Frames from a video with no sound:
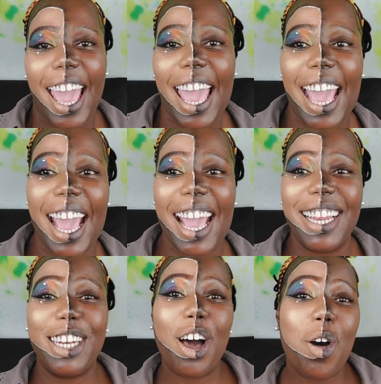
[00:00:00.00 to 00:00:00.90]

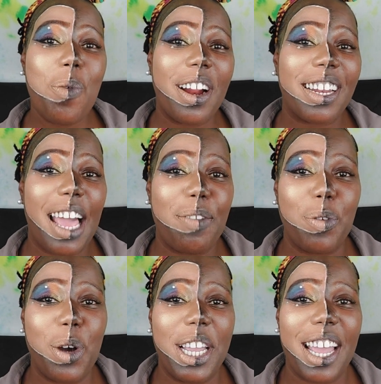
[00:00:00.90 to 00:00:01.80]
Hello, work-life
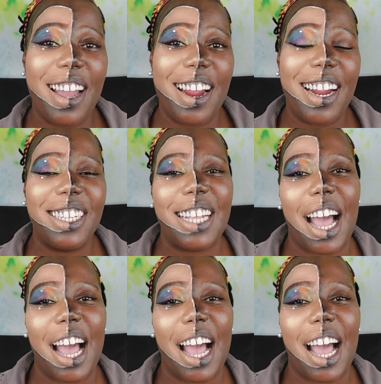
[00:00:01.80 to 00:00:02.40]
warriors.